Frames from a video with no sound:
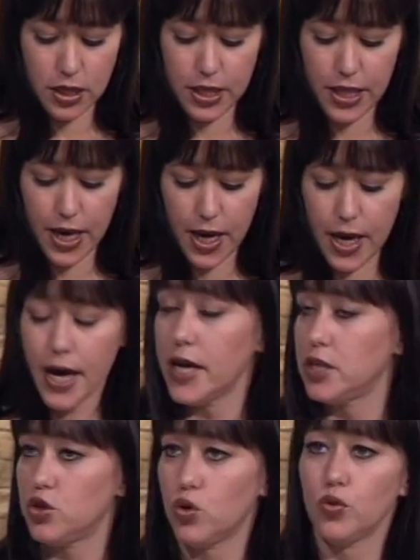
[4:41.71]
they
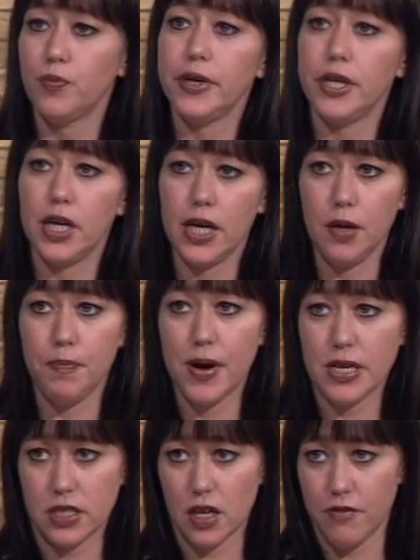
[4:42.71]
had told me to keep my
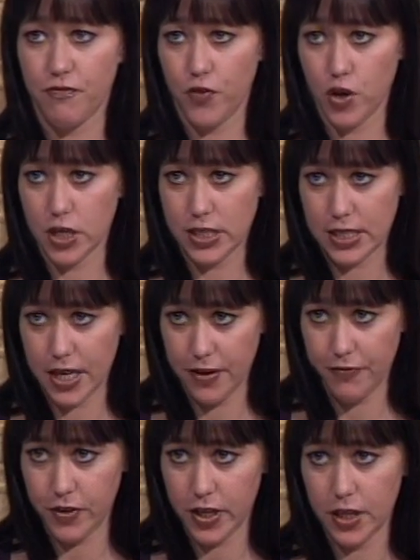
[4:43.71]
son for his
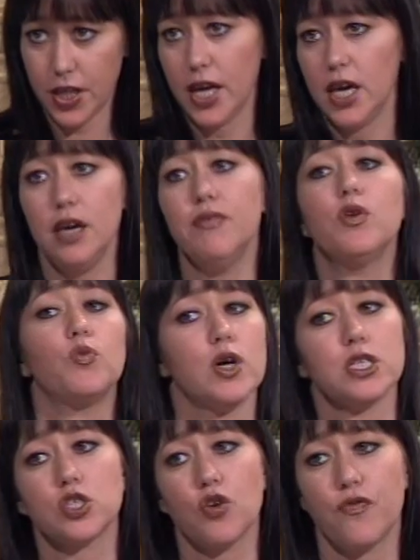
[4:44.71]
safety. They even
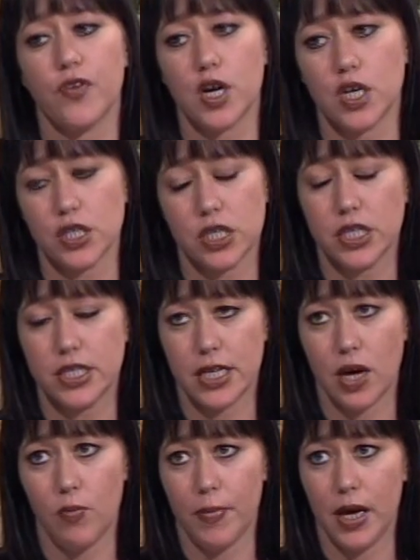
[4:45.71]
went so far as to
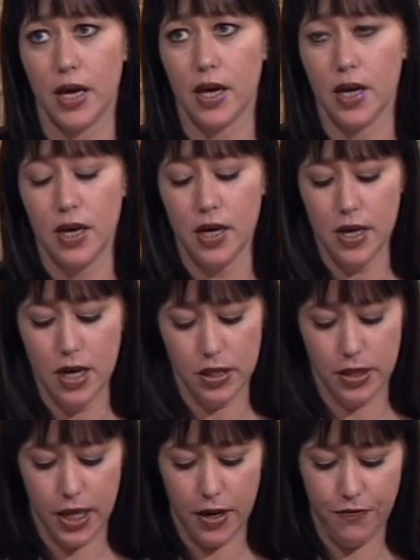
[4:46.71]
tell me
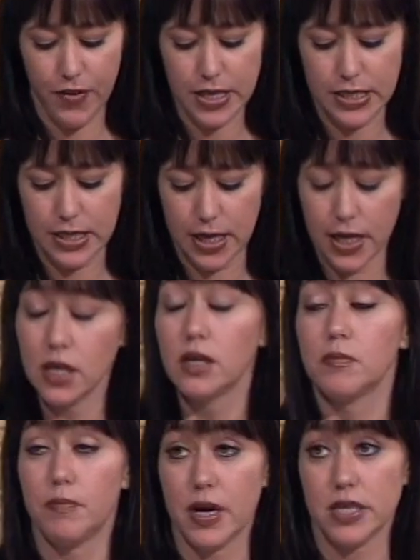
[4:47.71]
that if I sent
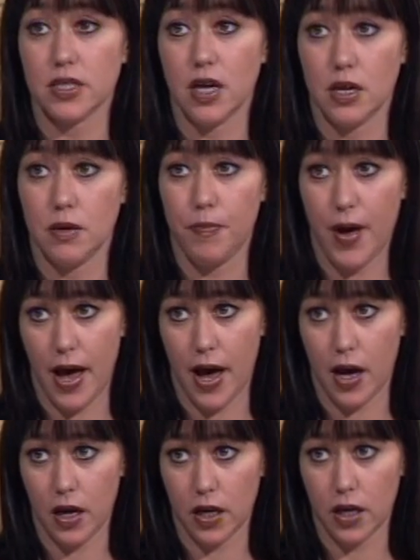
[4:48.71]
my son
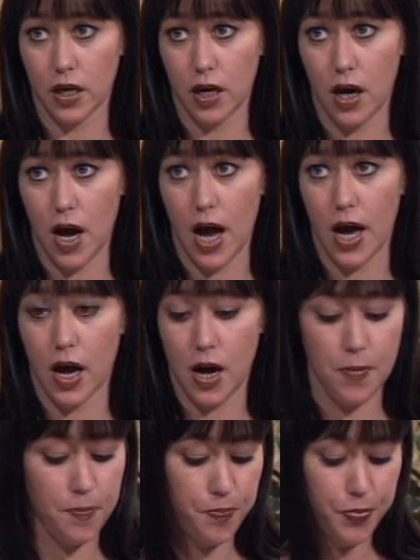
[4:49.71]
back,
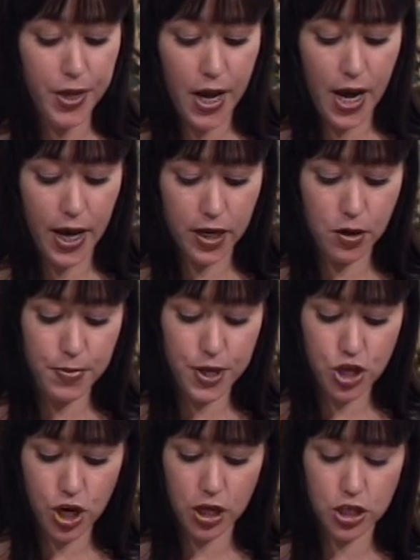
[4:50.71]
I could be
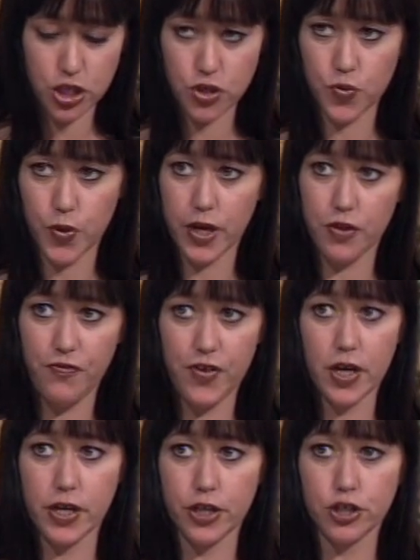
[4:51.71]
charged with
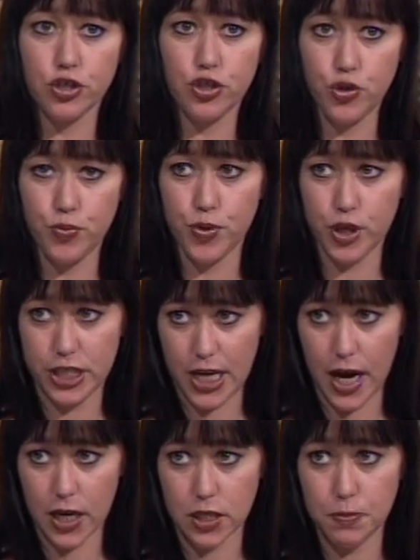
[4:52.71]
failure to
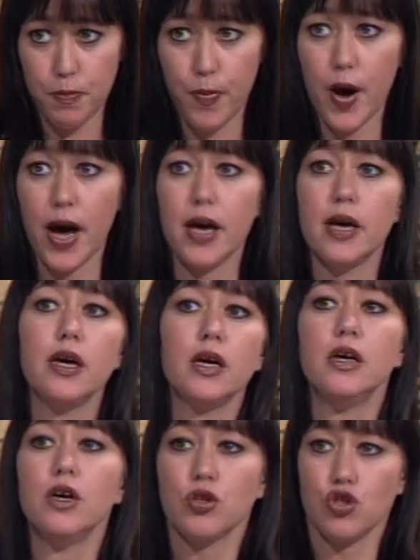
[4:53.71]
protect by
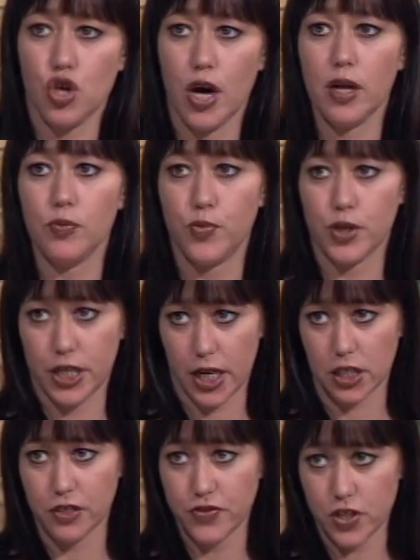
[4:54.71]
Child
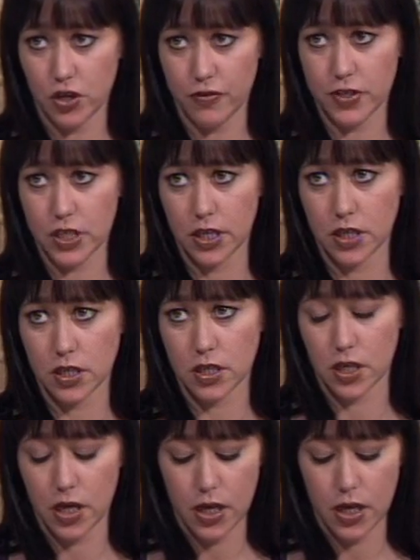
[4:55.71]
Protective Services.